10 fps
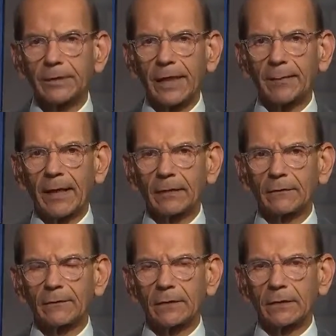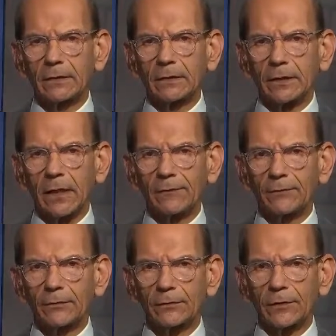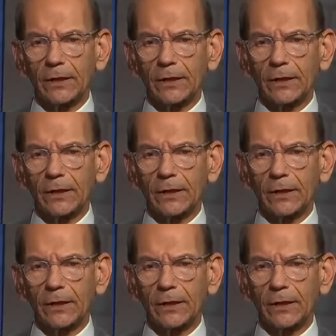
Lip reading: came out of a conference